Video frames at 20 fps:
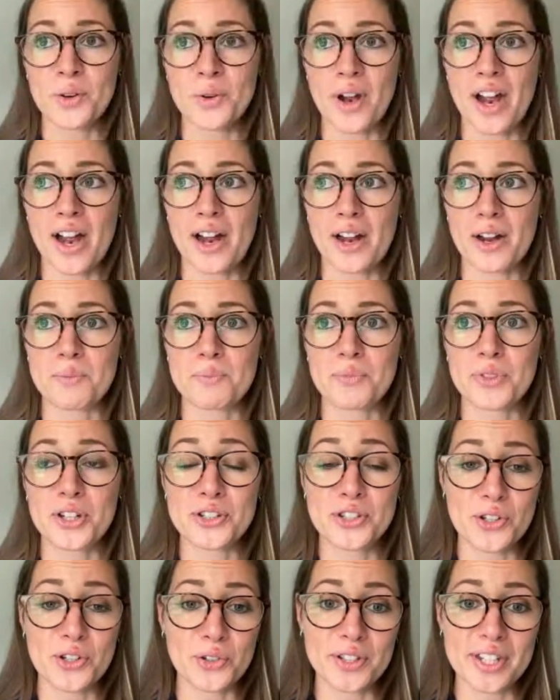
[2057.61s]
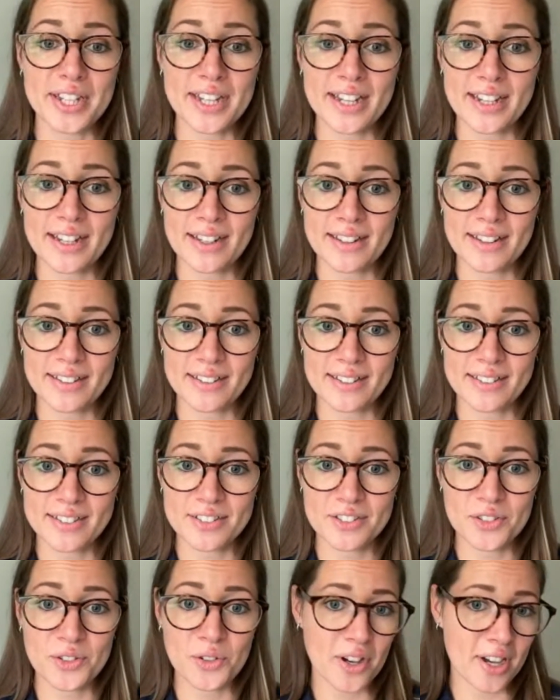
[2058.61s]
There's only
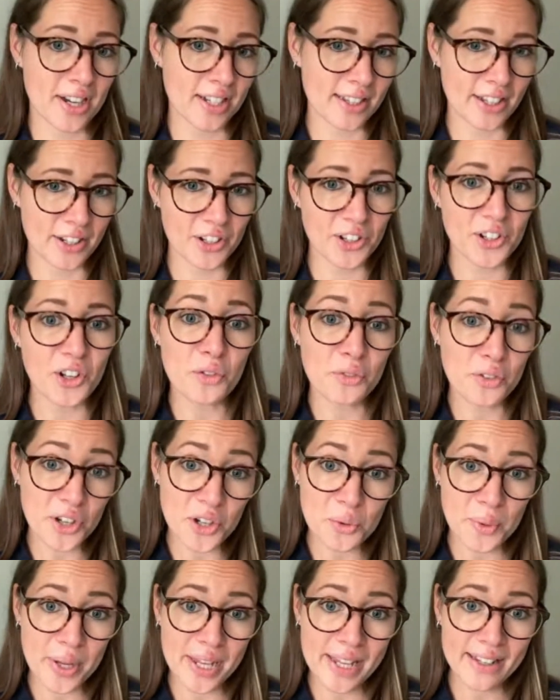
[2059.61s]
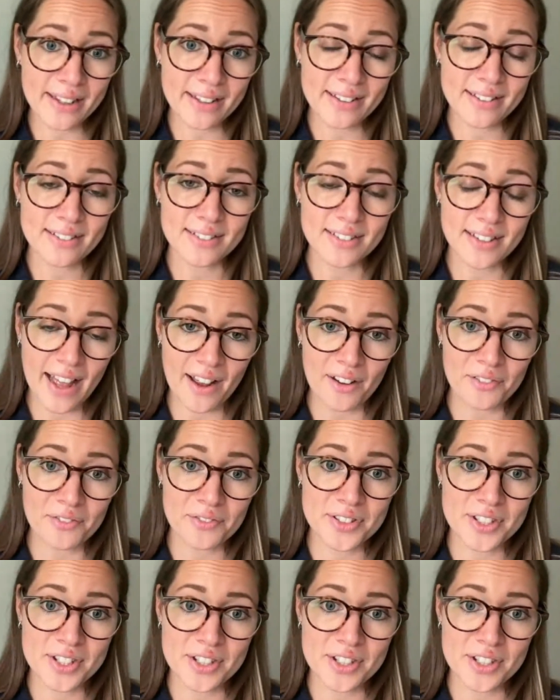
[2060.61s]
a little over a week left